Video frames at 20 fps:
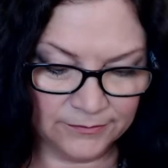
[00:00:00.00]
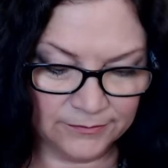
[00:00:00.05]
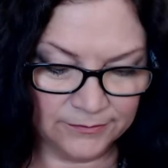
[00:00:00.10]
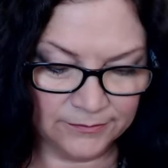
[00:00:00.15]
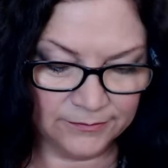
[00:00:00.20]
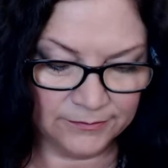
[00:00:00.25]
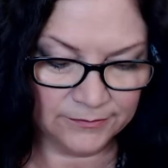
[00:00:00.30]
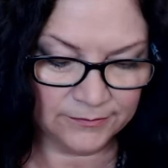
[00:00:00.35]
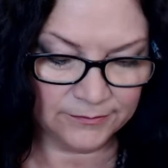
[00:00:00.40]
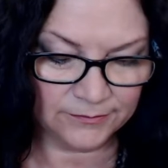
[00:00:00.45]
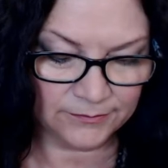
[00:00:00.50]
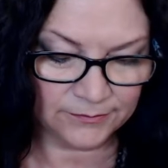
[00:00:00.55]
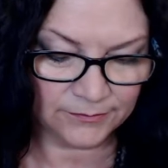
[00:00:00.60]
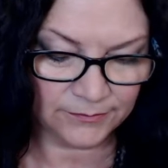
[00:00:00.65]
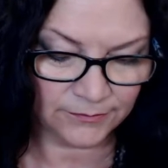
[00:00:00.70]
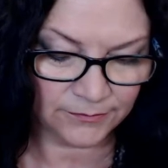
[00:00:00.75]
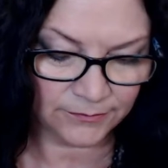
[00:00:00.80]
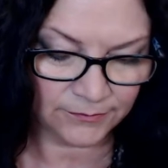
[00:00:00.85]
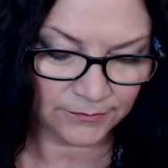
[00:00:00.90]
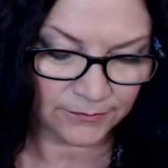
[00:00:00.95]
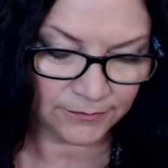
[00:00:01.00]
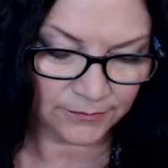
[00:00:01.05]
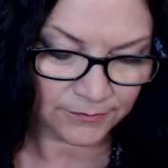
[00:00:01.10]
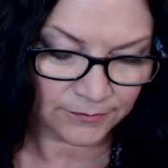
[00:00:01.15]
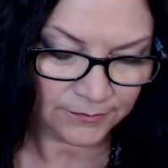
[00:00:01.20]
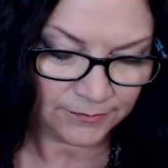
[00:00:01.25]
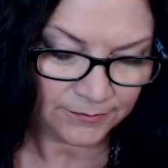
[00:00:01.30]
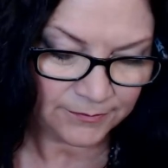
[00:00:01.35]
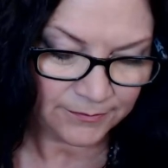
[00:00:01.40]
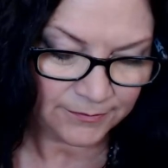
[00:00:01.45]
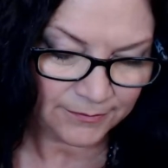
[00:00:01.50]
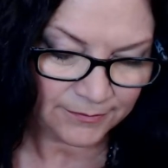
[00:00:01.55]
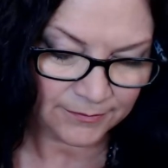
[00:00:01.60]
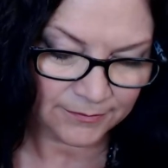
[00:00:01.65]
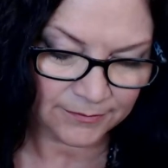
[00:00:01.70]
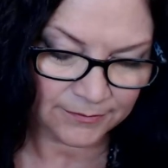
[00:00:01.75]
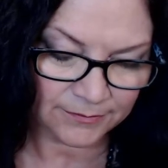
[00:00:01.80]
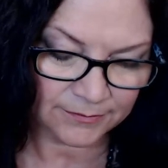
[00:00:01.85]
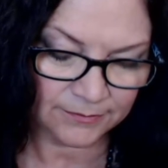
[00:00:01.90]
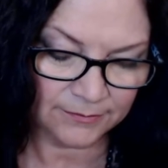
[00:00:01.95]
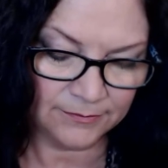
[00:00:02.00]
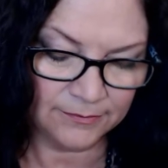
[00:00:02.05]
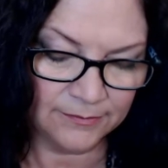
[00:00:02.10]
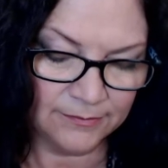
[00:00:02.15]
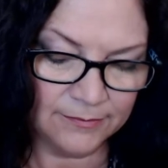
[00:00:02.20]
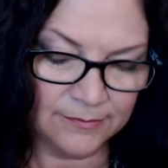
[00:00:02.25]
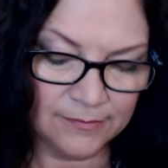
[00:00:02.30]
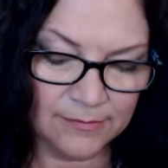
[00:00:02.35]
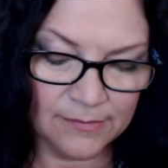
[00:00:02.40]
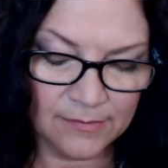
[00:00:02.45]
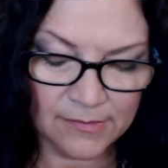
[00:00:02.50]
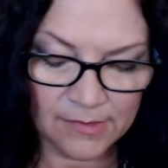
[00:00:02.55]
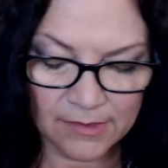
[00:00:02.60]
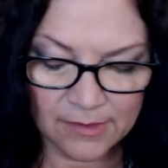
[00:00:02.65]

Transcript: (silence)